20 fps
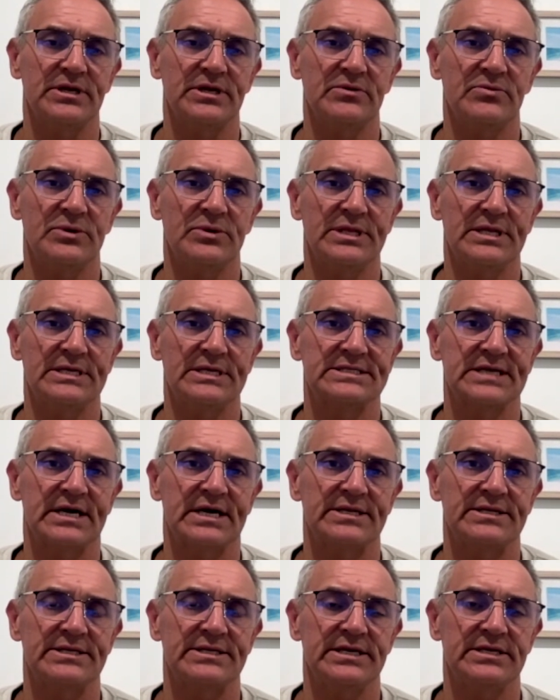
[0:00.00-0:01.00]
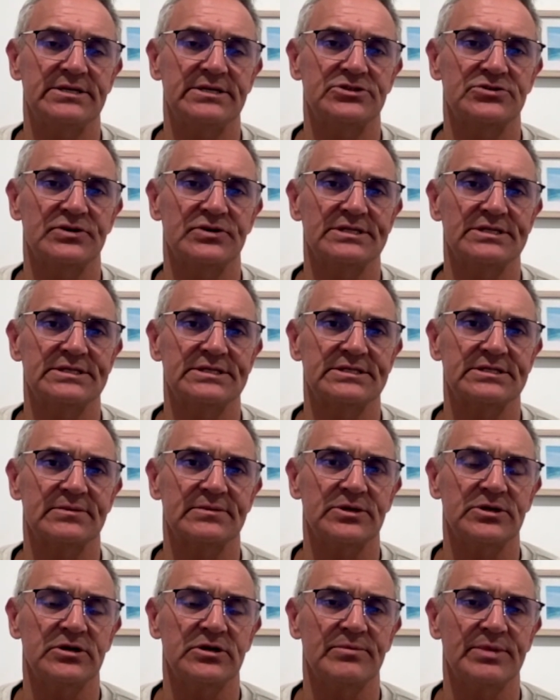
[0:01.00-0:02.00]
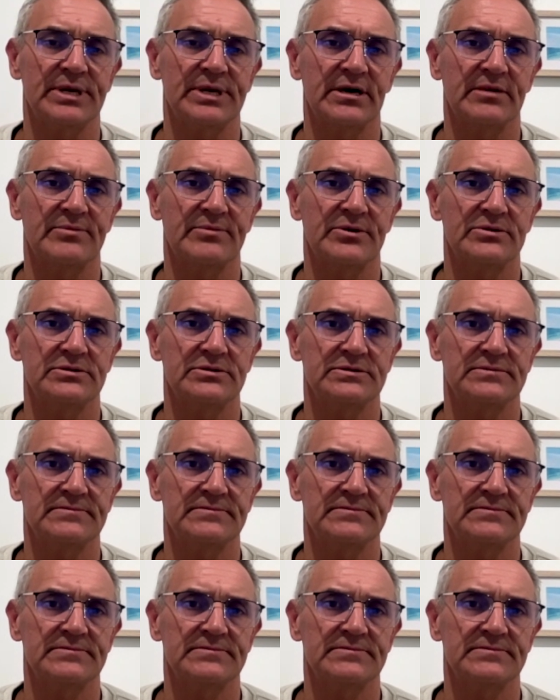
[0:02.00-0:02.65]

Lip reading: yeah, when they're starting to get stressed. It's something you can pick up on.